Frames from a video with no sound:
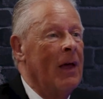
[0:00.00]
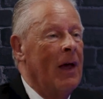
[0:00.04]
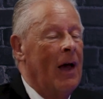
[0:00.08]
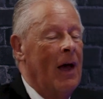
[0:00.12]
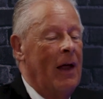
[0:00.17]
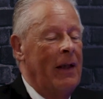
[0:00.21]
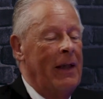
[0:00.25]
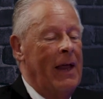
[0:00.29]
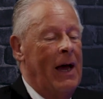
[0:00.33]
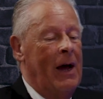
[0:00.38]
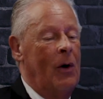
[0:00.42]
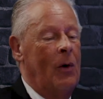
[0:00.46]

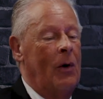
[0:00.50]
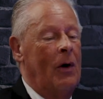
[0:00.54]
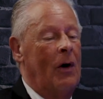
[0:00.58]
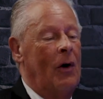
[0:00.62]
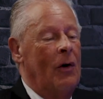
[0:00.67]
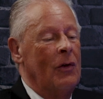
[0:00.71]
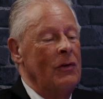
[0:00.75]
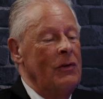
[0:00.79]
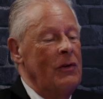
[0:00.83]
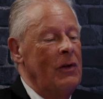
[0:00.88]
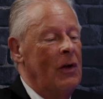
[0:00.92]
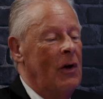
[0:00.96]
Now,
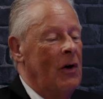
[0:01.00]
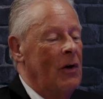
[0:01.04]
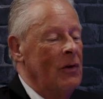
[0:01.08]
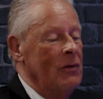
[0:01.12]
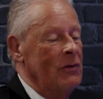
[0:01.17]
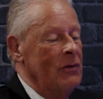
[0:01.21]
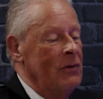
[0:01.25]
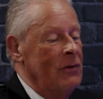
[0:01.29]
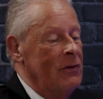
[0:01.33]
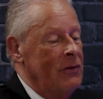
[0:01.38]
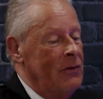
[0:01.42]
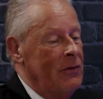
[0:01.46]

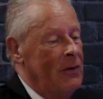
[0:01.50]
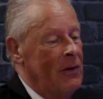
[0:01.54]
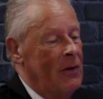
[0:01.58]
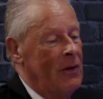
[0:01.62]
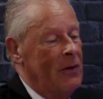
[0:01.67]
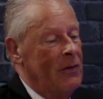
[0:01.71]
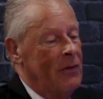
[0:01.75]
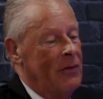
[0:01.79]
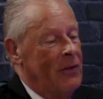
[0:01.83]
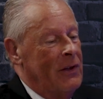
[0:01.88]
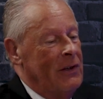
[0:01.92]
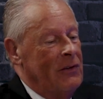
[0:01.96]
on
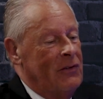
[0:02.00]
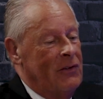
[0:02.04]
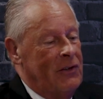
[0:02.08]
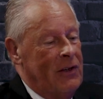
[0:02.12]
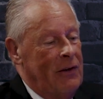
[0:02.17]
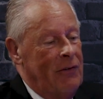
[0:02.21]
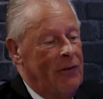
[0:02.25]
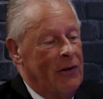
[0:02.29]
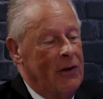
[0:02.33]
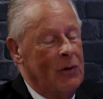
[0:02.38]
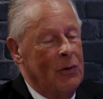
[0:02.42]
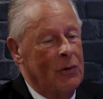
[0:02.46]
these
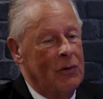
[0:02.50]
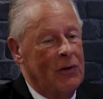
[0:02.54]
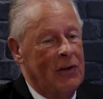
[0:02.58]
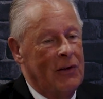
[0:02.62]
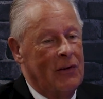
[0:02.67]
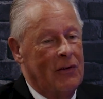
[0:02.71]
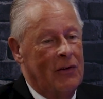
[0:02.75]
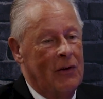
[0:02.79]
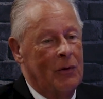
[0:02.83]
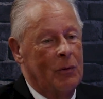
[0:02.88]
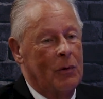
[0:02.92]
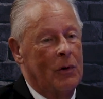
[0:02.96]

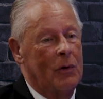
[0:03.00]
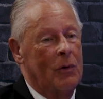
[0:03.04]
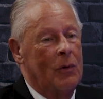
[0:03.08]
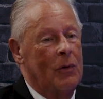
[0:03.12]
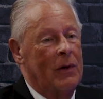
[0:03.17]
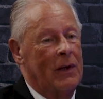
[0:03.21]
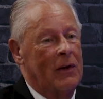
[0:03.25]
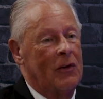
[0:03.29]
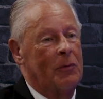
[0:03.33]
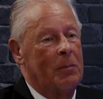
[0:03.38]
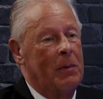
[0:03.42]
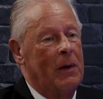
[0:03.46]
difficulties that we're all
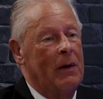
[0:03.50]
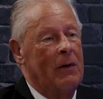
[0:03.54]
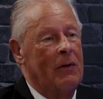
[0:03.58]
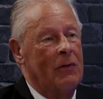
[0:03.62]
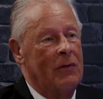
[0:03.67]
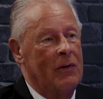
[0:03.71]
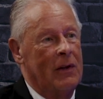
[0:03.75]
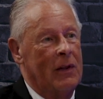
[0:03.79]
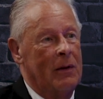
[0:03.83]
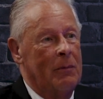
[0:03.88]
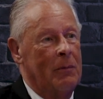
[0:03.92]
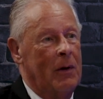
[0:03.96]

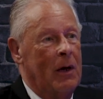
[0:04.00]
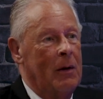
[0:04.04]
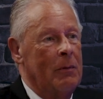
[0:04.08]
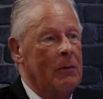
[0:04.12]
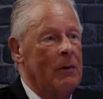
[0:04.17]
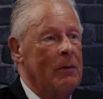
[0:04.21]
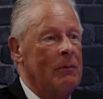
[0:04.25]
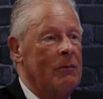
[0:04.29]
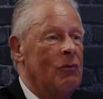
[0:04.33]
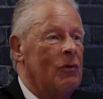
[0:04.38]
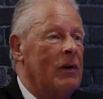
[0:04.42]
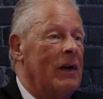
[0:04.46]
experiencing at the
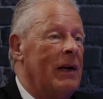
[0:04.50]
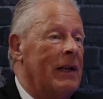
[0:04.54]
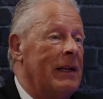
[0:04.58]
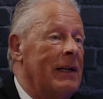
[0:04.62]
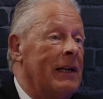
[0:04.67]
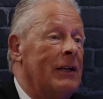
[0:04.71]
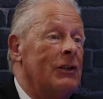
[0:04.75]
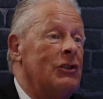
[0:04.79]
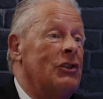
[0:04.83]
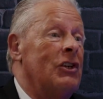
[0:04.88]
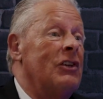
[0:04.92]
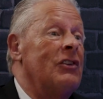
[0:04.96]
moment, really
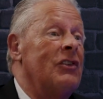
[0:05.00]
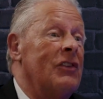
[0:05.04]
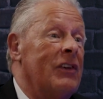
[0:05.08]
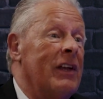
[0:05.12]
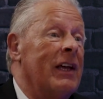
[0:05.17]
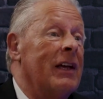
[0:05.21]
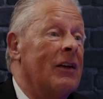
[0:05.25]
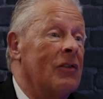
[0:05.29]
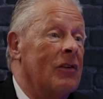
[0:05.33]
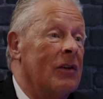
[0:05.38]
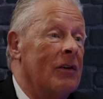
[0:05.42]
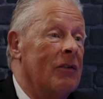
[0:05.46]

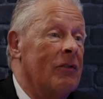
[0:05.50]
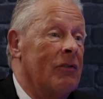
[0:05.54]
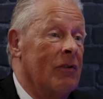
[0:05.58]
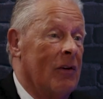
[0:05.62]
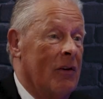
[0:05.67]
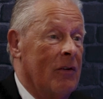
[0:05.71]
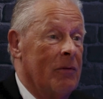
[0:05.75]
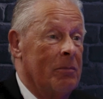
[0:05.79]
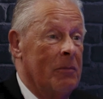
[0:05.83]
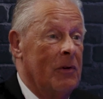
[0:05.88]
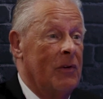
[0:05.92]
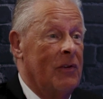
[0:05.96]
logistics
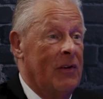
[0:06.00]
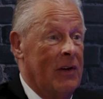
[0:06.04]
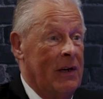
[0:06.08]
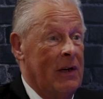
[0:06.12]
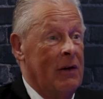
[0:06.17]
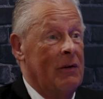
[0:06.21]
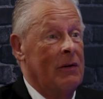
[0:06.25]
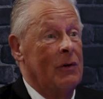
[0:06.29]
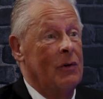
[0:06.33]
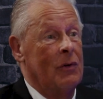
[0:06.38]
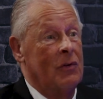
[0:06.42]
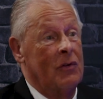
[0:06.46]
of
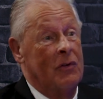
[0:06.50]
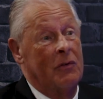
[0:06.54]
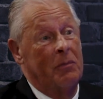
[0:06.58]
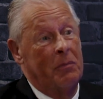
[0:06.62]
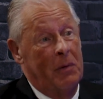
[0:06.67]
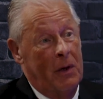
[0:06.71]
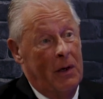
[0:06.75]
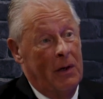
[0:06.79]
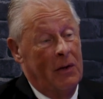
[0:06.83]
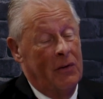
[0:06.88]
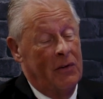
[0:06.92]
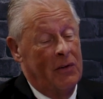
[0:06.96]
materials, of
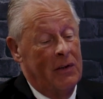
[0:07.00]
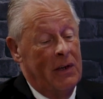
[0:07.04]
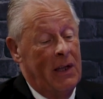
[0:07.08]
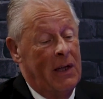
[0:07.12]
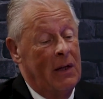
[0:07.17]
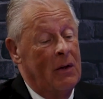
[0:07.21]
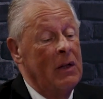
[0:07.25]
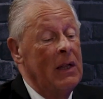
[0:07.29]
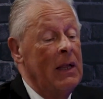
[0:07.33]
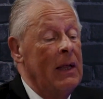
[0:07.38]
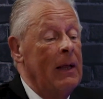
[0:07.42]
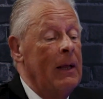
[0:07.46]

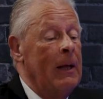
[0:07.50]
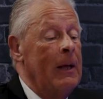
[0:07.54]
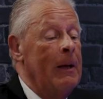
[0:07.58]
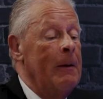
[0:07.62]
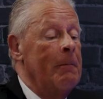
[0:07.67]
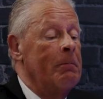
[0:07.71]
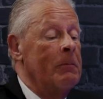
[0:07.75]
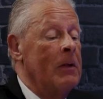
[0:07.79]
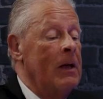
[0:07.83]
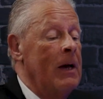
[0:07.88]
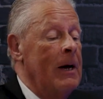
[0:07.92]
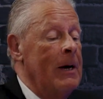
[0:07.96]
personnel,
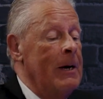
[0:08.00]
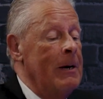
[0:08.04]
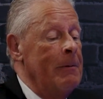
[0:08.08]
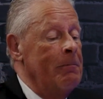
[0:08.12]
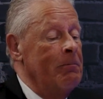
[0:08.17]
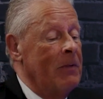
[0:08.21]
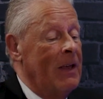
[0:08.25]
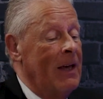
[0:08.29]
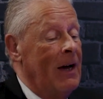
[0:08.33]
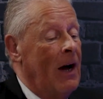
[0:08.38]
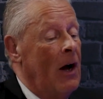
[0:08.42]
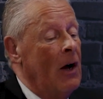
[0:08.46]

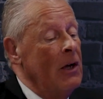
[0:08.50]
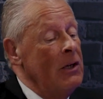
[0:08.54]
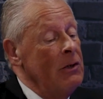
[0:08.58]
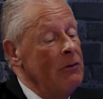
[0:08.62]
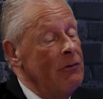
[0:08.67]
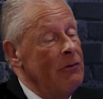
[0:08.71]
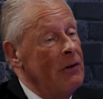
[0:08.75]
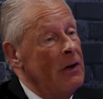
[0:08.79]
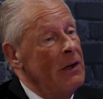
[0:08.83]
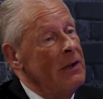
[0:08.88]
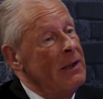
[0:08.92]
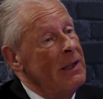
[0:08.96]
are you
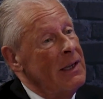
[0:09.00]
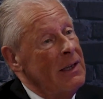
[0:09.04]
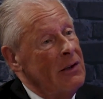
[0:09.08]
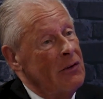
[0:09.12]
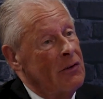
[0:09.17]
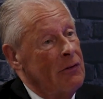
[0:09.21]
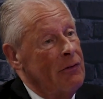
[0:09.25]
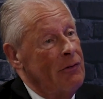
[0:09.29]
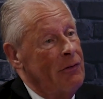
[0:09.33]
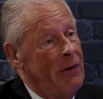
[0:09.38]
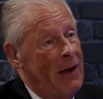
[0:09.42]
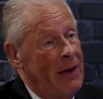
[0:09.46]
finding it's
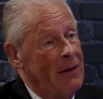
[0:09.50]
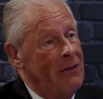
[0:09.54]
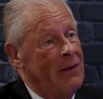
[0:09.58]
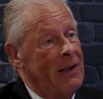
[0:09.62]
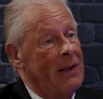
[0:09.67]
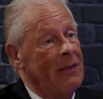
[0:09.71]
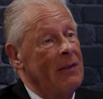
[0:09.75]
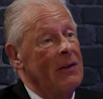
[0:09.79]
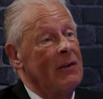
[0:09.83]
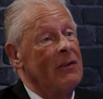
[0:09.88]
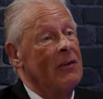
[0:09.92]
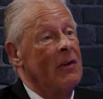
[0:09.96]

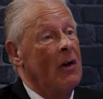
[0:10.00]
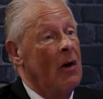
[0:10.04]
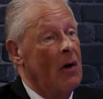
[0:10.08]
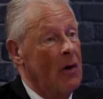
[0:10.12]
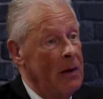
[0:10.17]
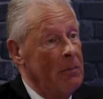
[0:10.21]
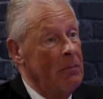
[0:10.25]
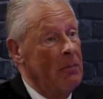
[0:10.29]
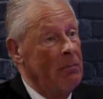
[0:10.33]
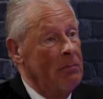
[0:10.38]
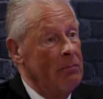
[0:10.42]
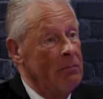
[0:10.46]
affecting the
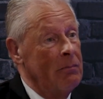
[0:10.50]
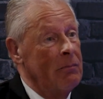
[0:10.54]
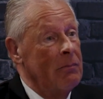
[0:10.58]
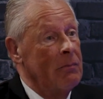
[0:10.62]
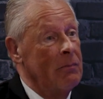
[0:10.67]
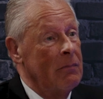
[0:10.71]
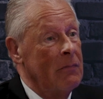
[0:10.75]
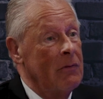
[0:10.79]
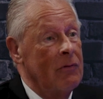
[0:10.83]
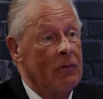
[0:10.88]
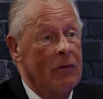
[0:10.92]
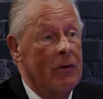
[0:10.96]
time
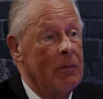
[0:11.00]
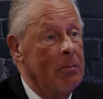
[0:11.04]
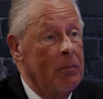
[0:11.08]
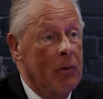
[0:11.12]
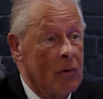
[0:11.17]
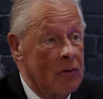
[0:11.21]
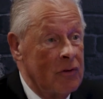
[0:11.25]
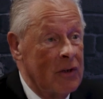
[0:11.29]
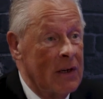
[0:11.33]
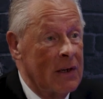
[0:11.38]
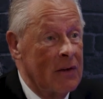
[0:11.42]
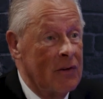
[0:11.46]
for
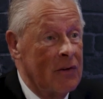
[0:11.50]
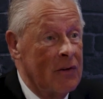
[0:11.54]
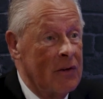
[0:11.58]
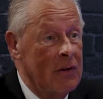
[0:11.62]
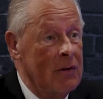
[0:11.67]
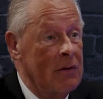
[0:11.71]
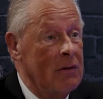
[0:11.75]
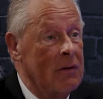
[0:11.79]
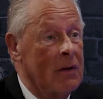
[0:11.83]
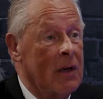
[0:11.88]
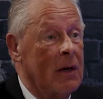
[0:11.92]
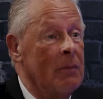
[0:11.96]
projects
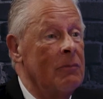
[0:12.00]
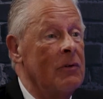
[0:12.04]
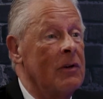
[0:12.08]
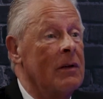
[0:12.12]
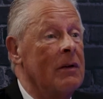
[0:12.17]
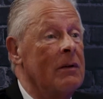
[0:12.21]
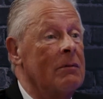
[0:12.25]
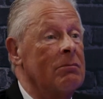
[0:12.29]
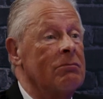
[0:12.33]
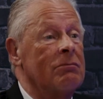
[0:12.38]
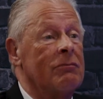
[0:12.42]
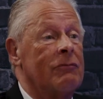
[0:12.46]
to come to
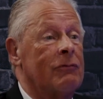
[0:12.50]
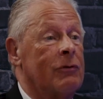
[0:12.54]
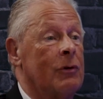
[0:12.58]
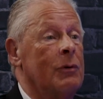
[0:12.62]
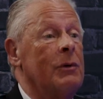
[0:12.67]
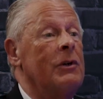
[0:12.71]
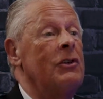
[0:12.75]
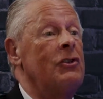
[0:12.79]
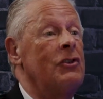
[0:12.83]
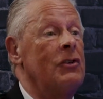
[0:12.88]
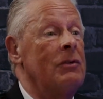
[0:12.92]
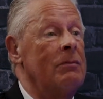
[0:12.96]

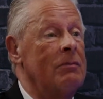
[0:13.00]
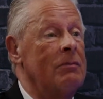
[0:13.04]
fruition,